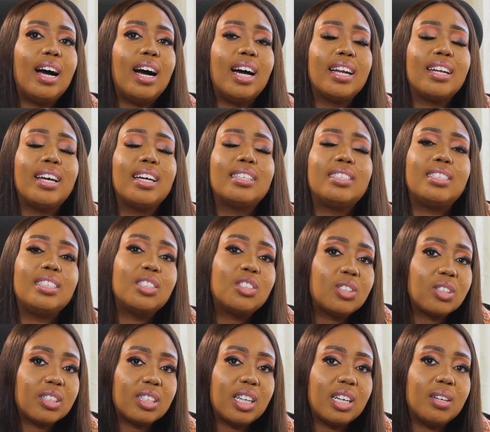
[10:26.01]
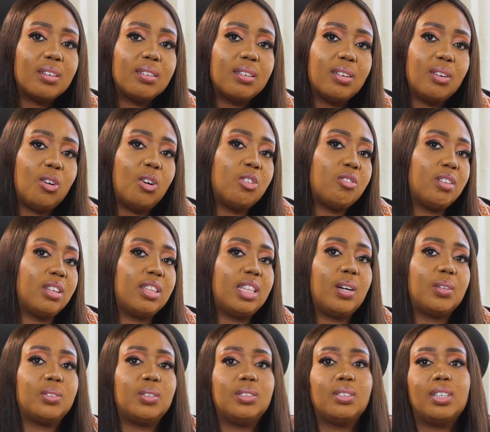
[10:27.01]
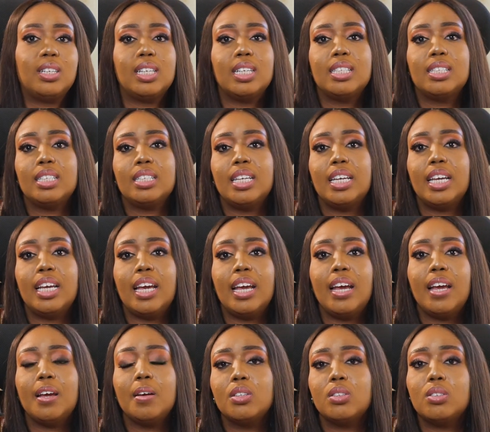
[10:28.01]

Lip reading: an additional $100,000 in a year